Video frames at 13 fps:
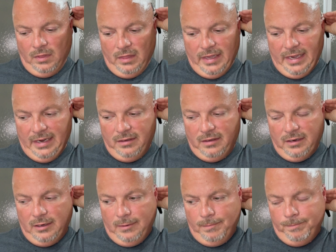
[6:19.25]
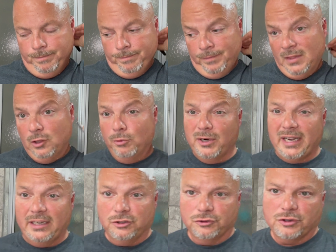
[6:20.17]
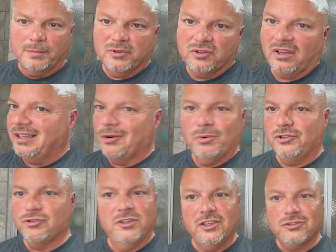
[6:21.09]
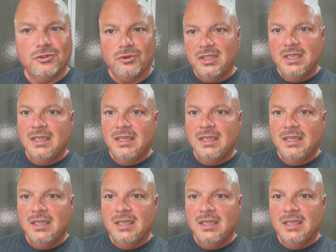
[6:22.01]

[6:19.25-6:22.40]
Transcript: that lubrication strip is on there. With traditional